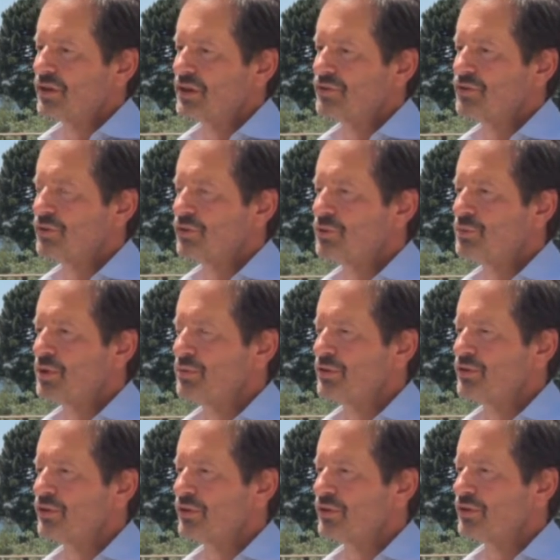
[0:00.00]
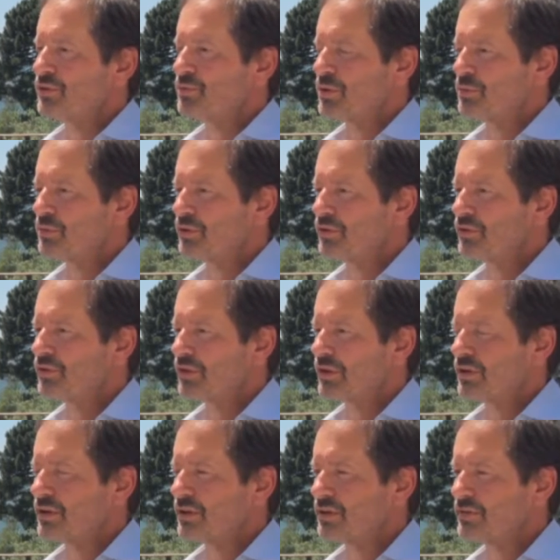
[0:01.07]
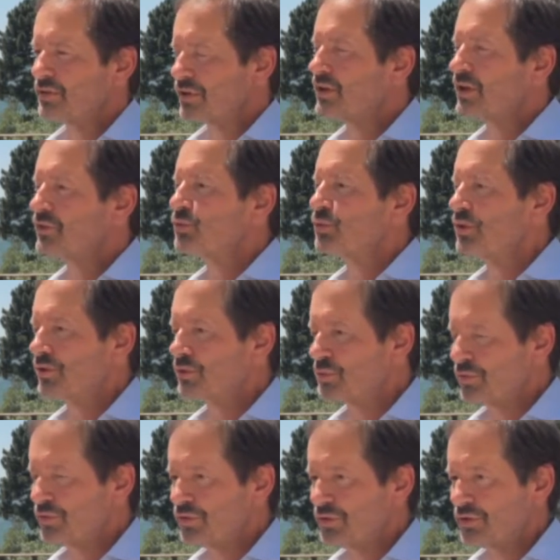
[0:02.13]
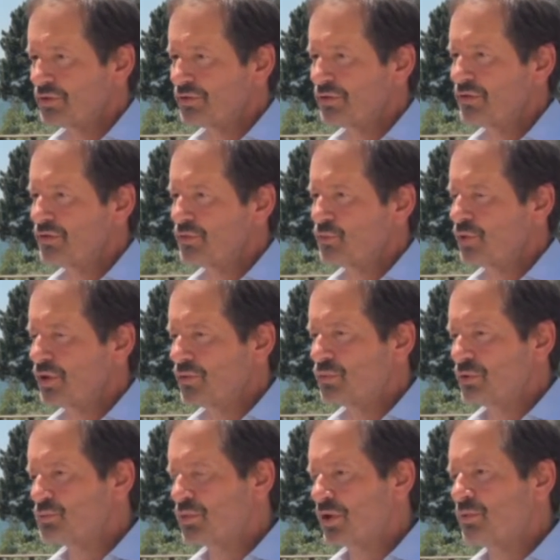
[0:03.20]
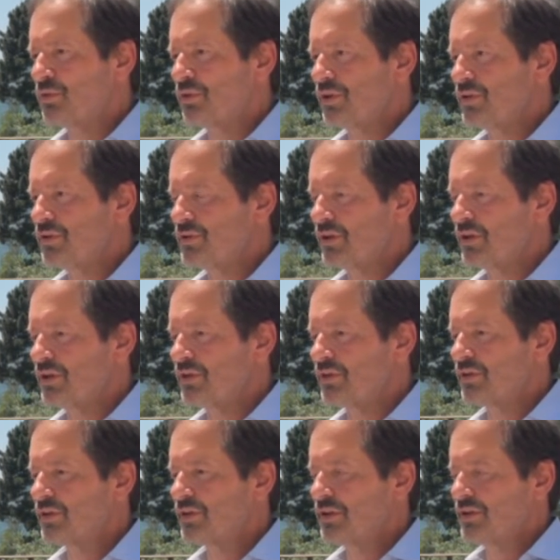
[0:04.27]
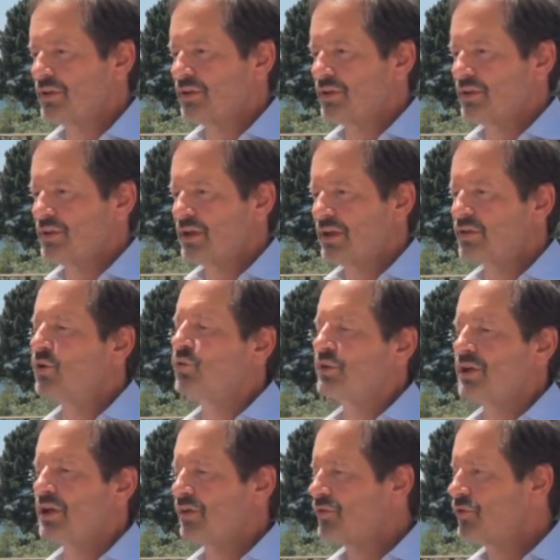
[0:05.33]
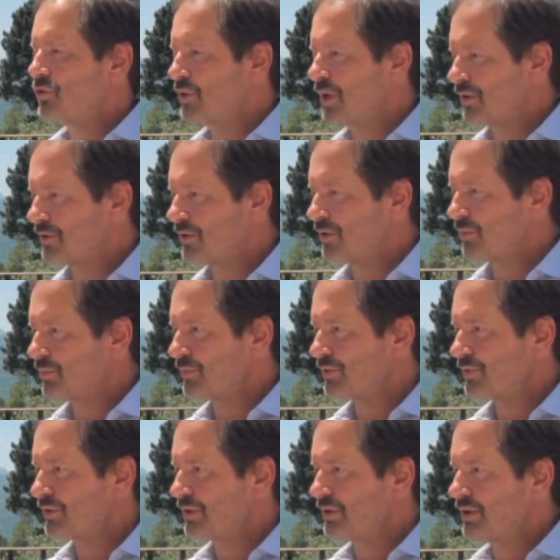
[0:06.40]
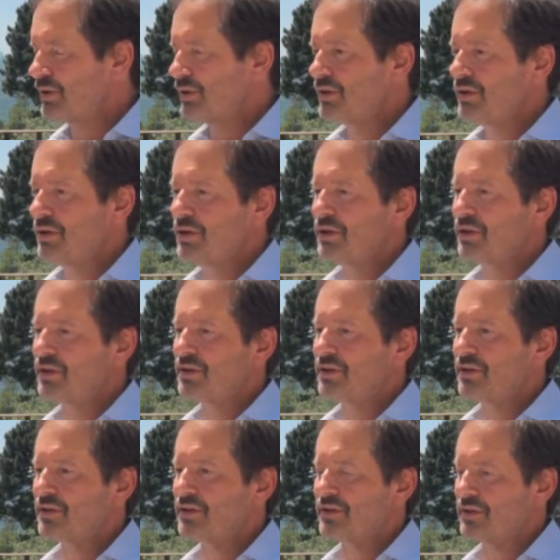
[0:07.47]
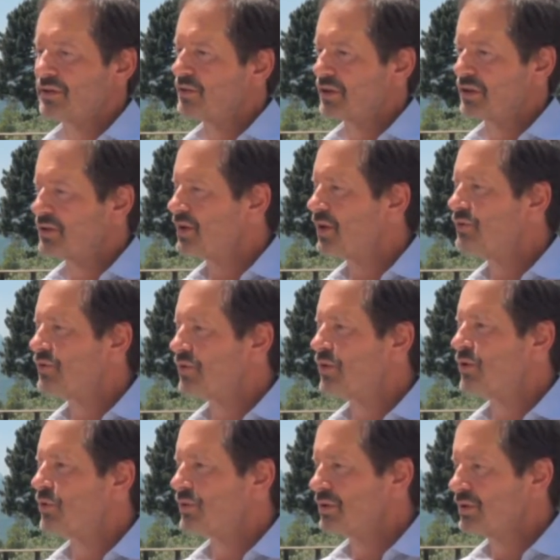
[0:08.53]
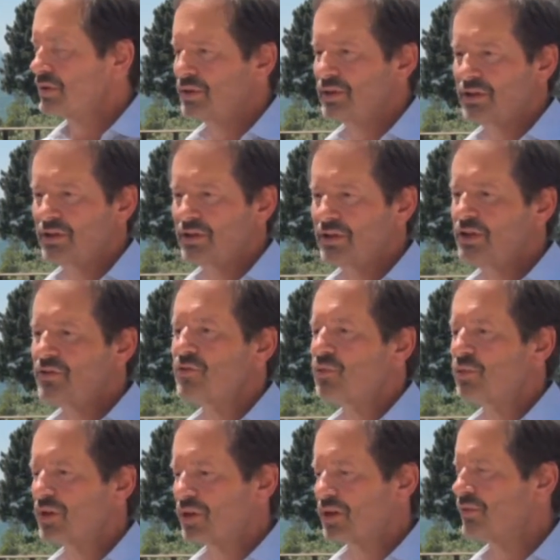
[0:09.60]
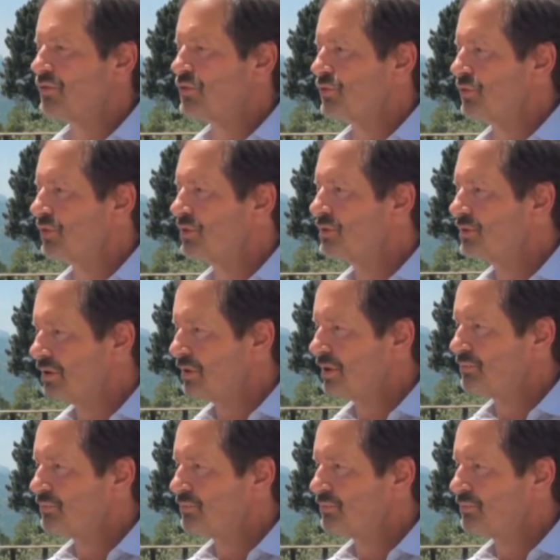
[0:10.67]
So class two experiments are experiments. Uh, so the class one experiments uh, is one which properly designed can only have two outcomes, and it's like a yes/no, and either one gives you